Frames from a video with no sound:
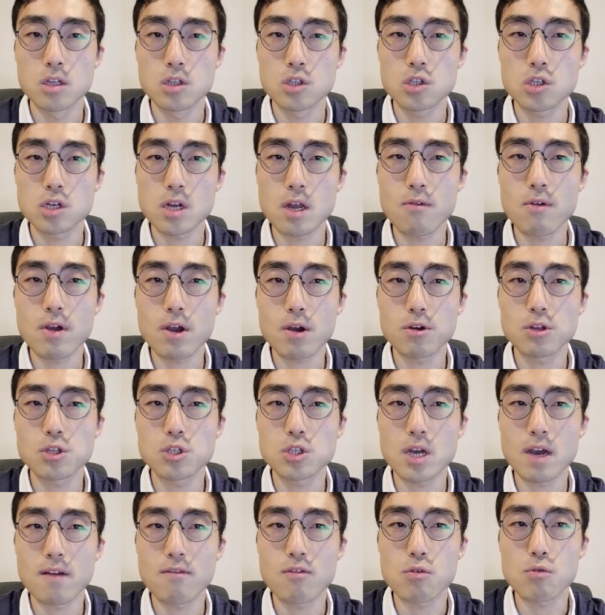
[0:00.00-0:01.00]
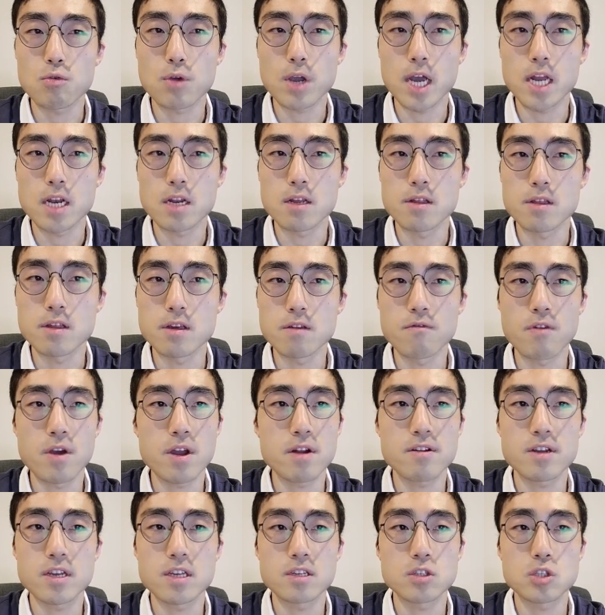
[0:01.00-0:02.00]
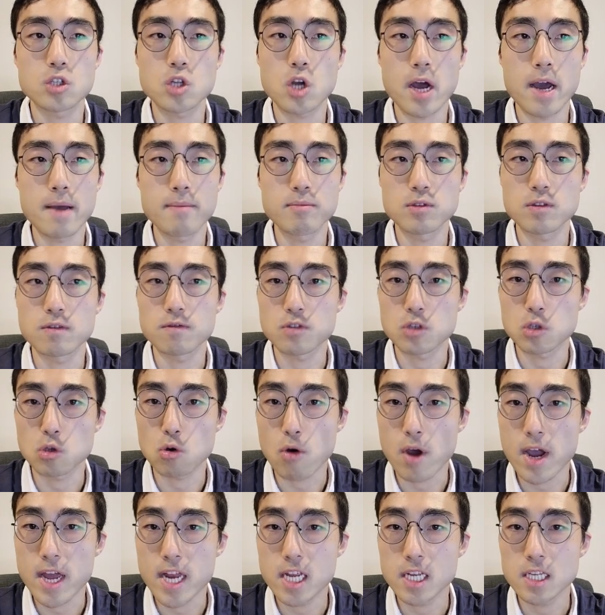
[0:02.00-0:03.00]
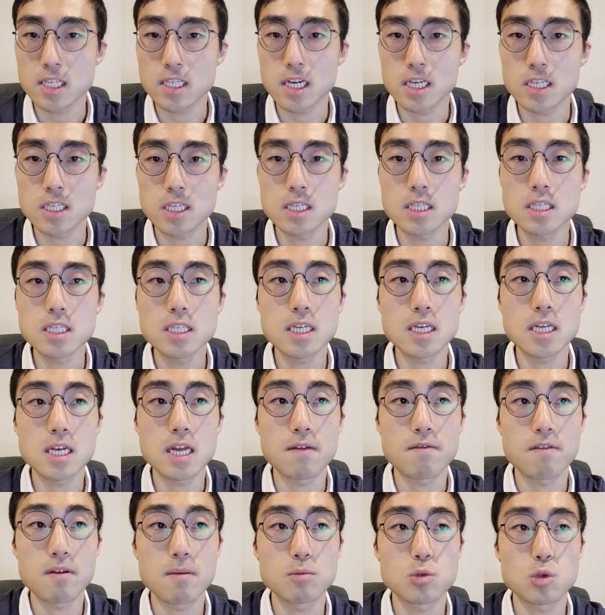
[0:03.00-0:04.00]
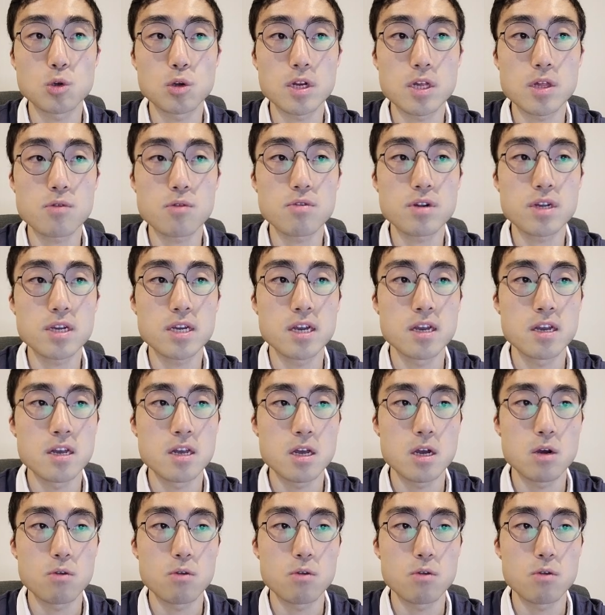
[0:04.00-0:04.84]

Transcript: Today we're going to have a look at the various types of training sessions in FM23,